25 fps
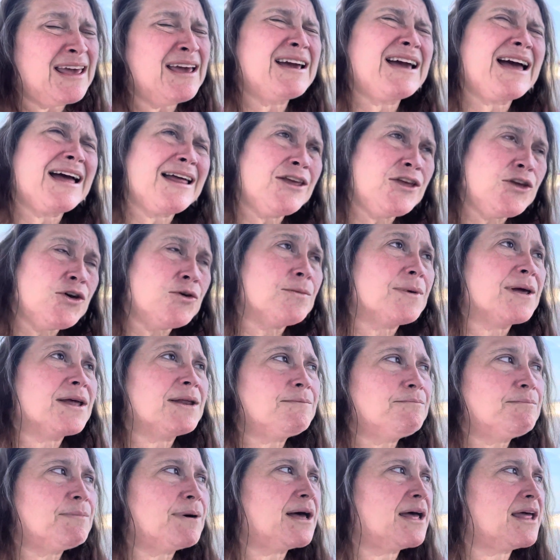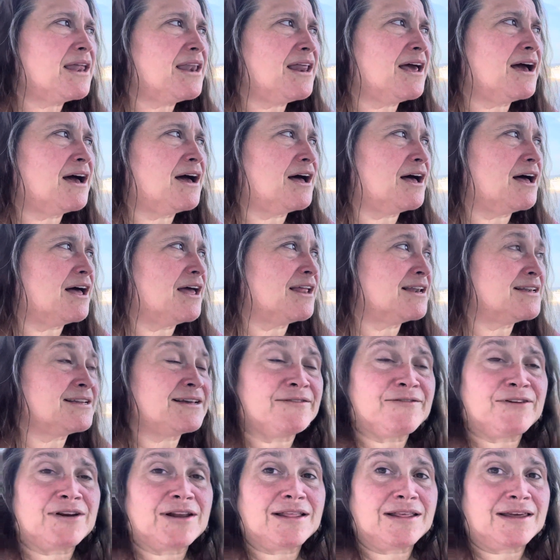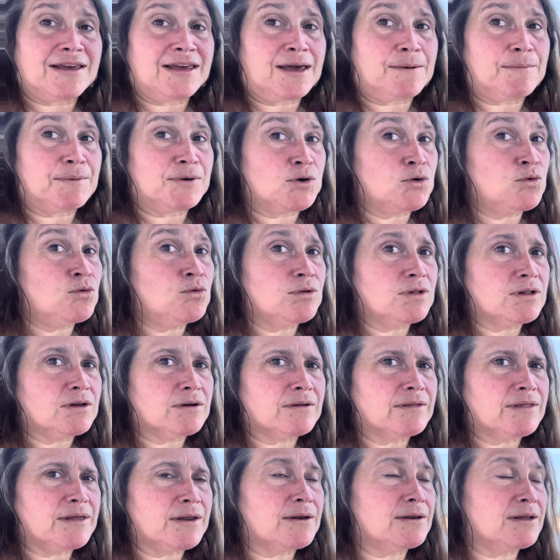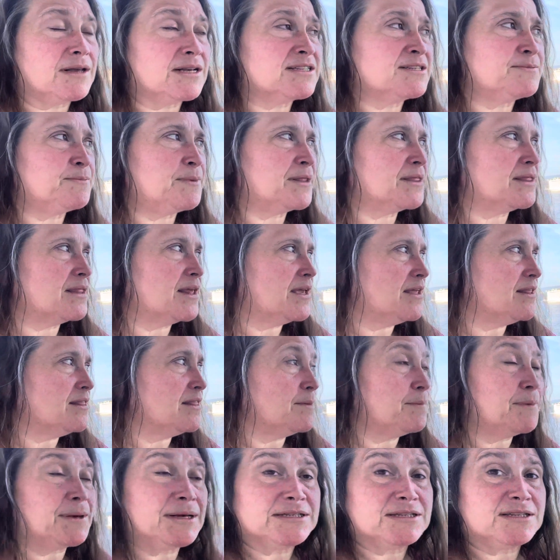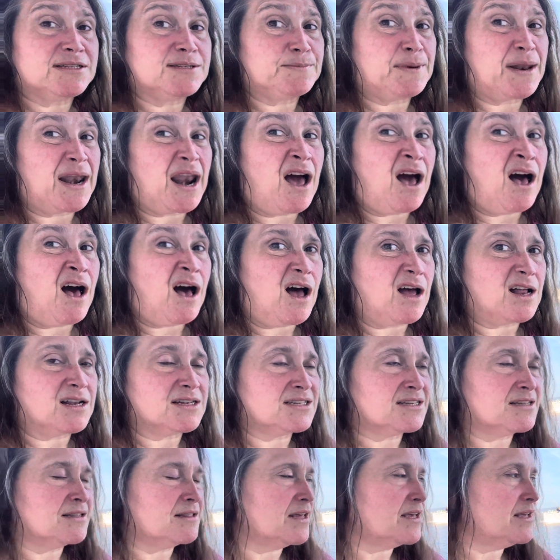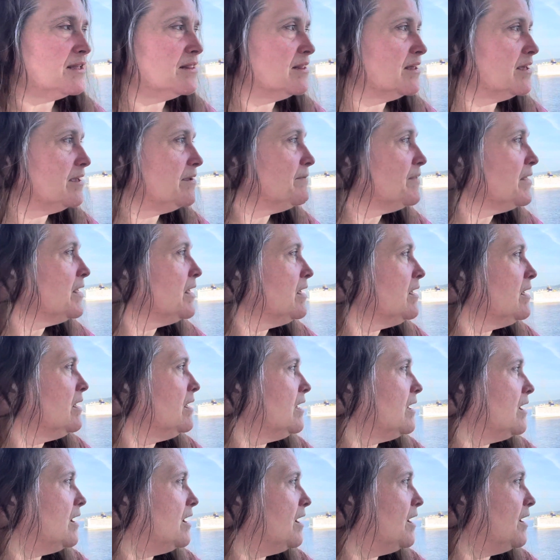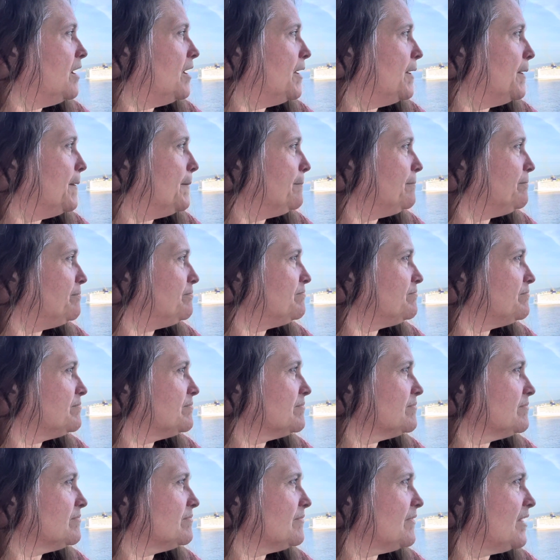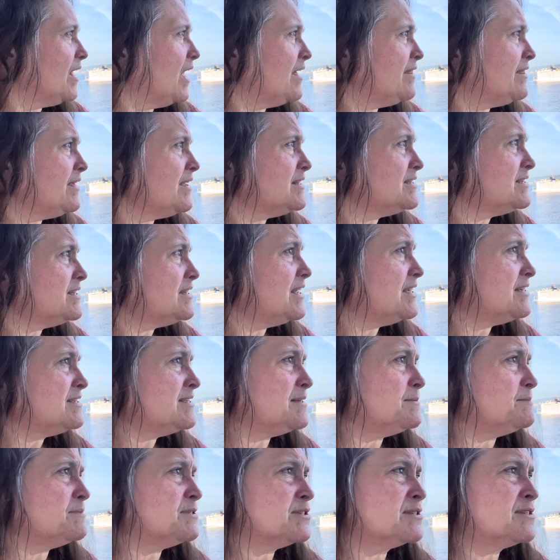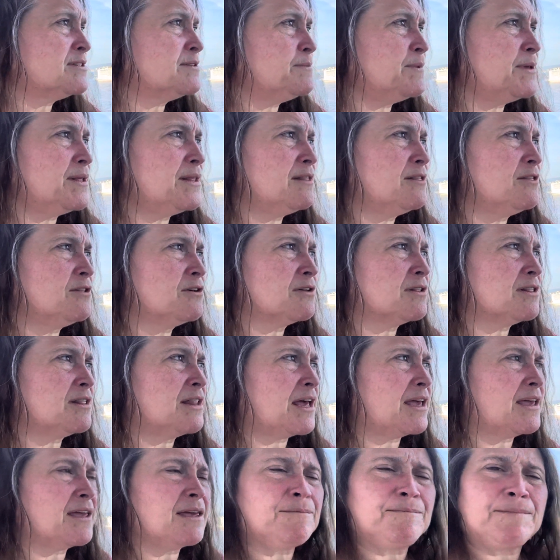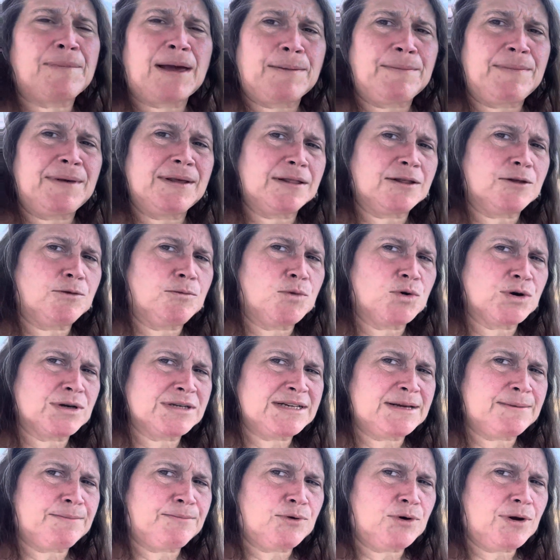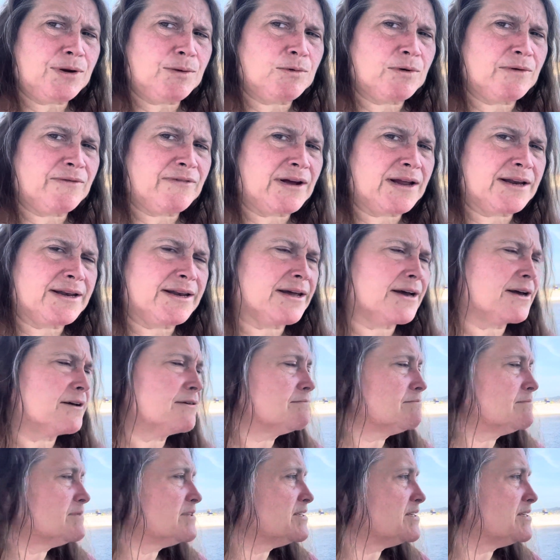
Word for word: got humid, but uh, definitely kept it cooler than it's been lately because it's been hot lately. Um, I think today seems to be look like it might be a little more temperate. We'll find out.